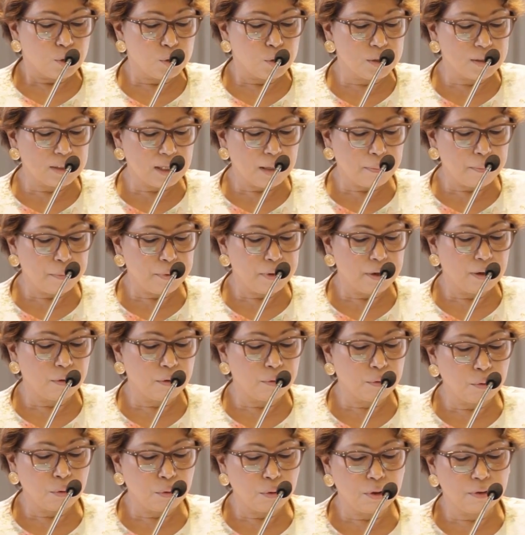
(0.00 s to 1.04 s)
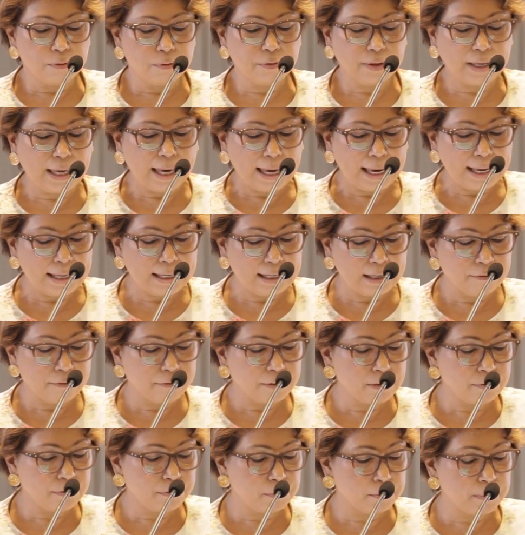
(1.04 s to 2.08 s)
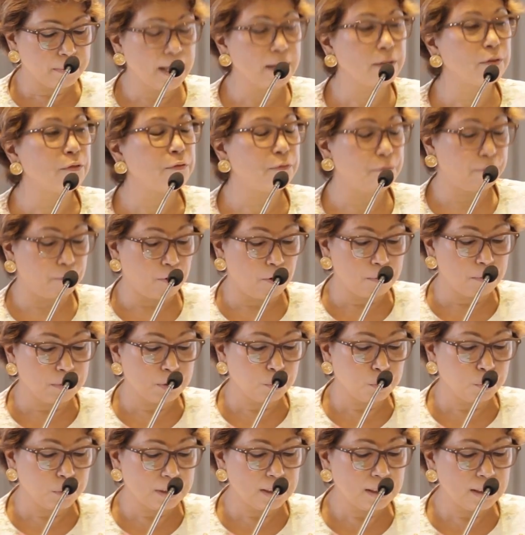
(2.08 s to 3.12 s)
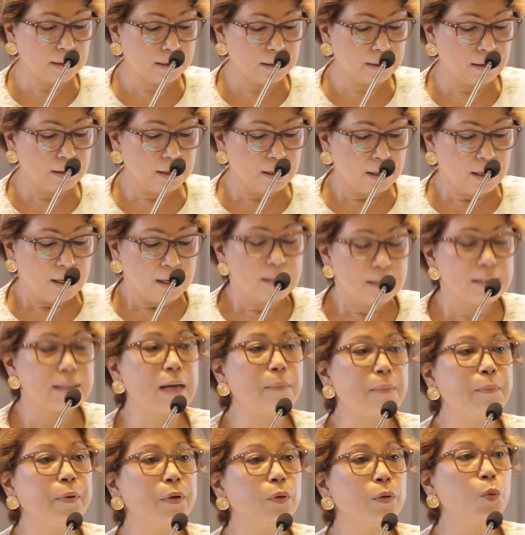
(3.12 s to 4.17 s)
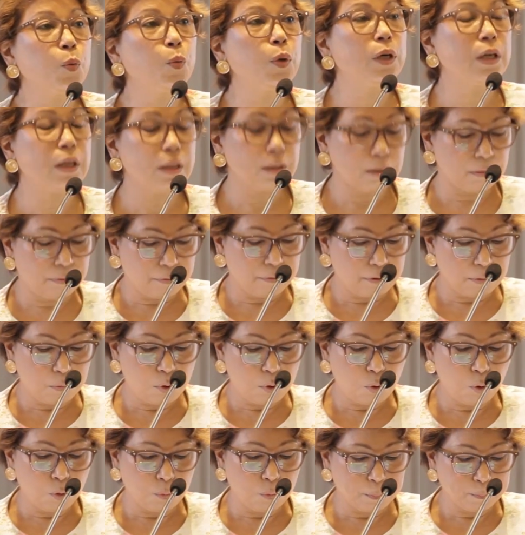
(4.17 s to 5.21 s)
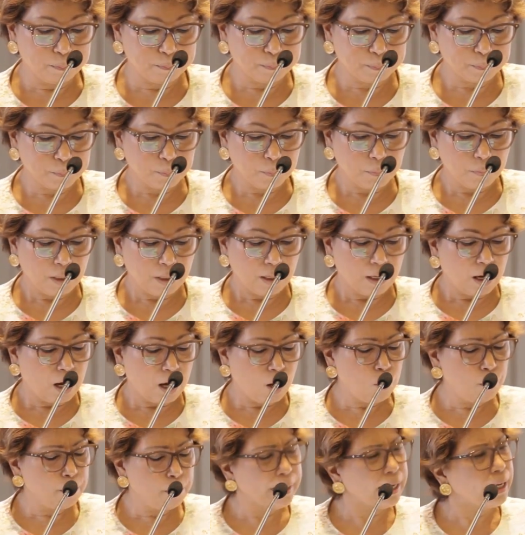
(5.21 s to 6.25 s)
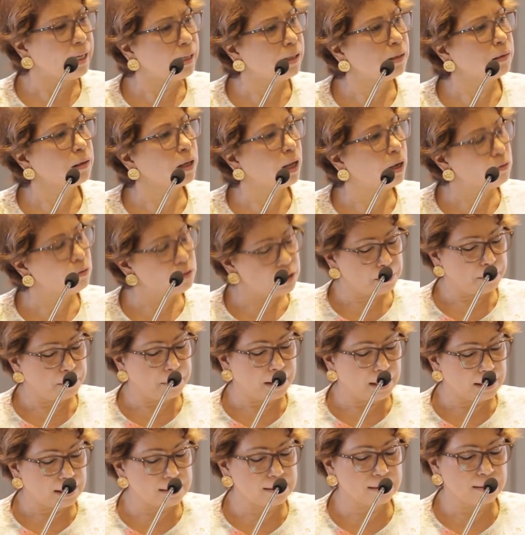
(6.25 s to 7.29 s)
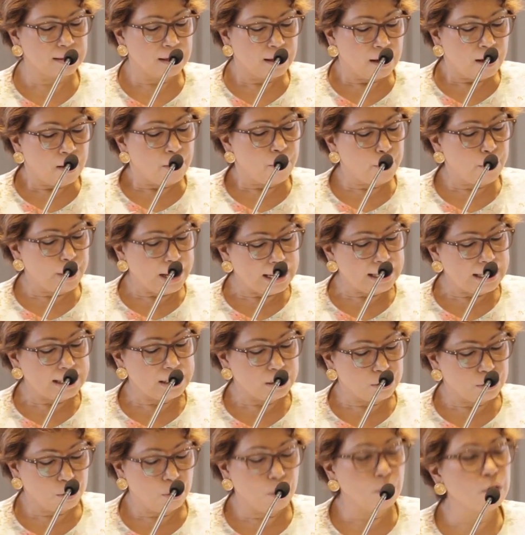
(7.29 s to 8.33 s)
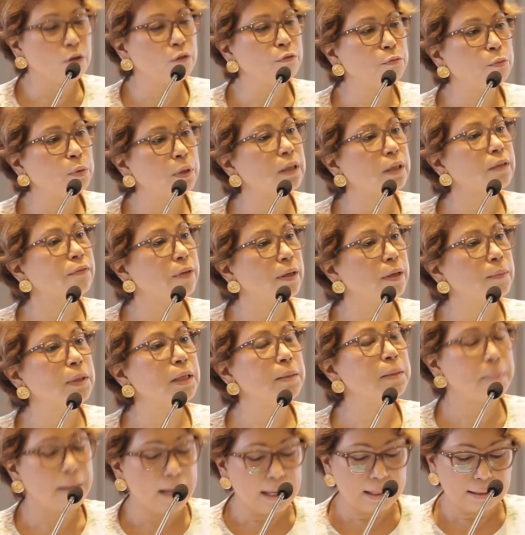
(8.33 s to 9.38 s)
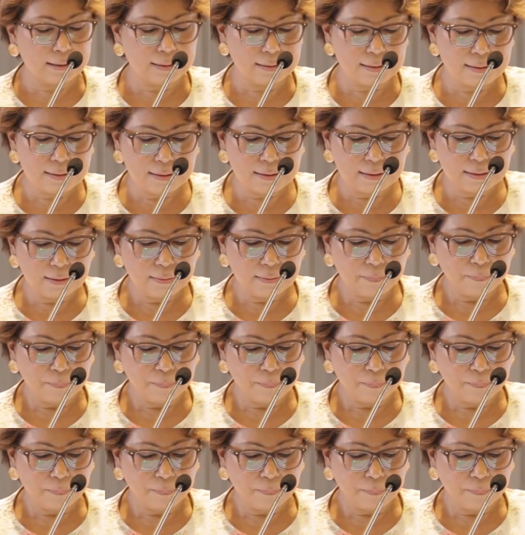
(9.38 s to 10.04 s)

to separate our role of caregiver from that of formal work, separate work from home. Our male counterparts rarely talk of work family balance.